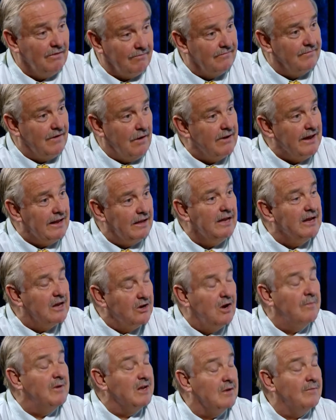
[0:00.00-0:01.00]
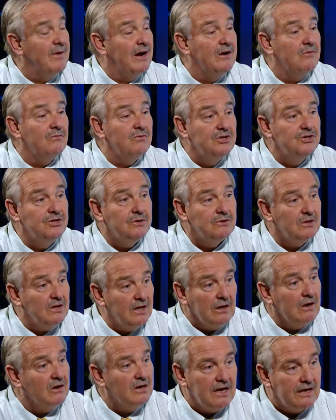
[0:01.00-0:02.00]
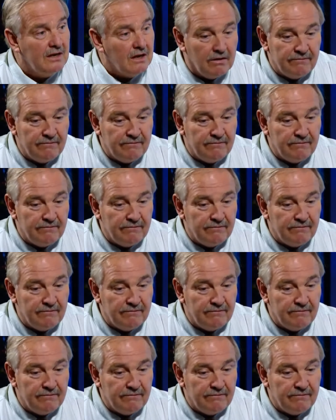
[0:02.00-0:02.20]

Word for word: very economic about it, reduce, you know,